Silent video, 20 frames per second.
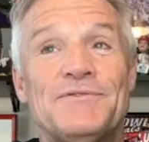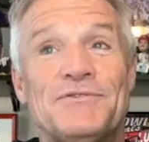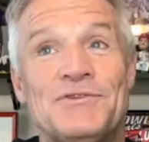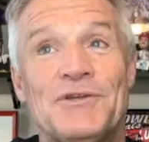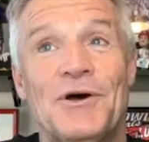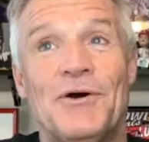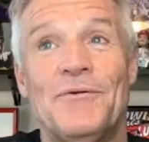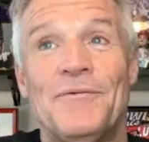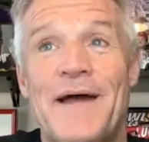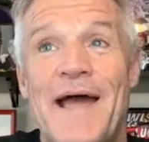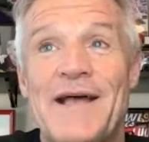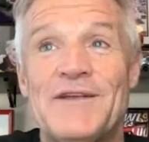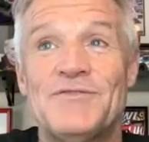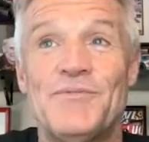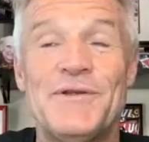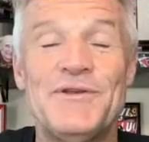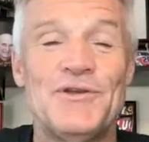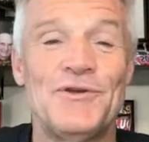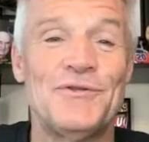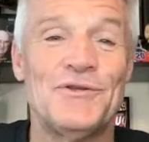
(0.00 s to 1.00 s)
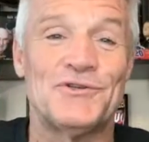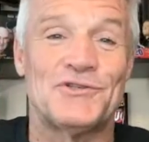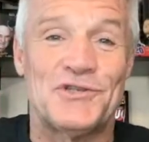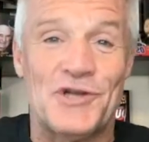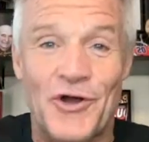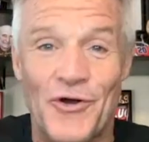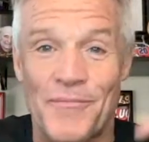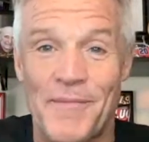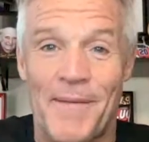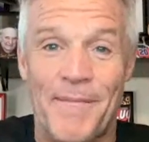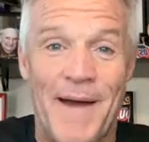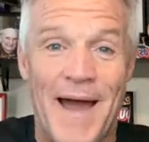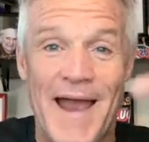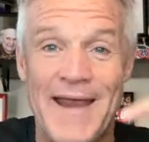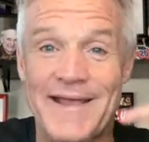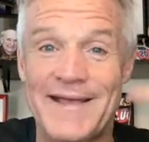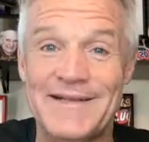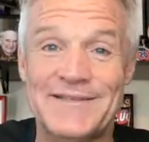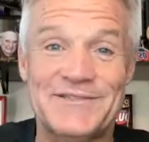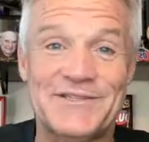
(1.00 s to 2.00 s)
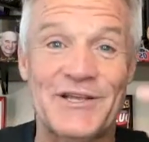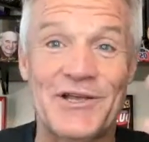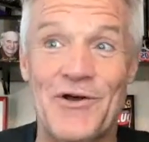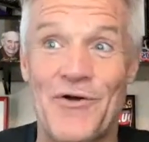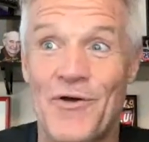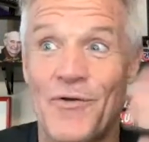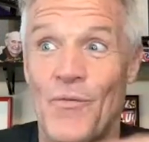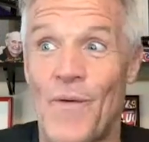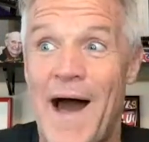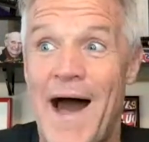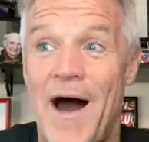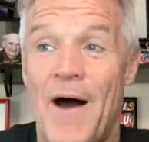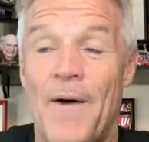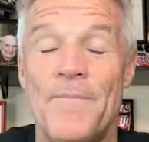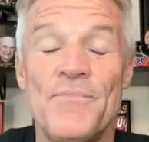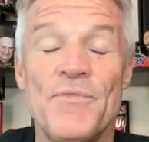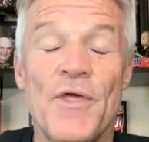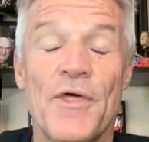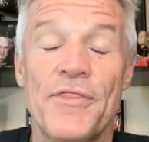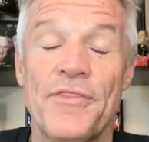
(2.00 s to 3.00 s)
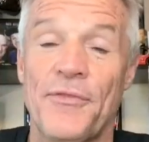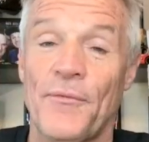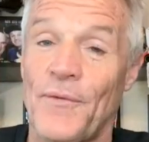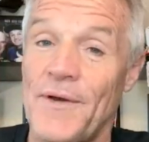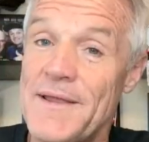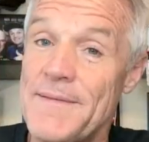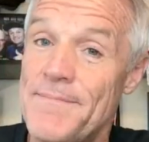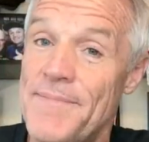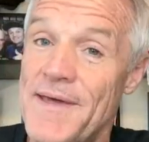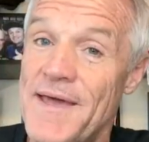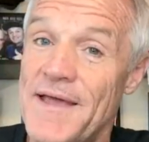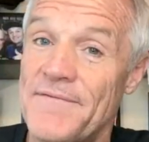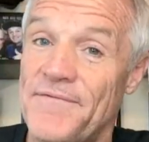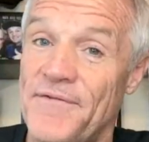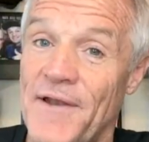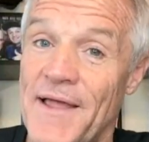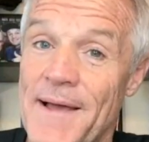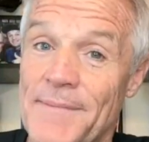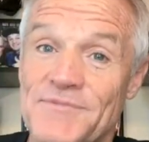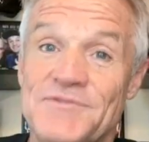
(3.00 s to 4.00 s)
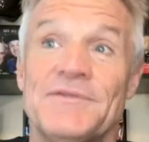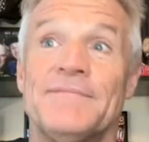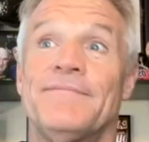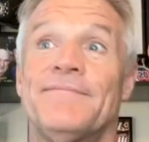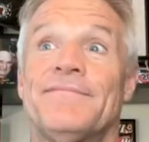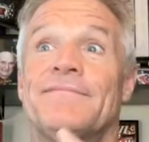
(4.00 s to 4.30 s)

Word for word: So as we do the show, my mind gets to going, wow, 3 big flips.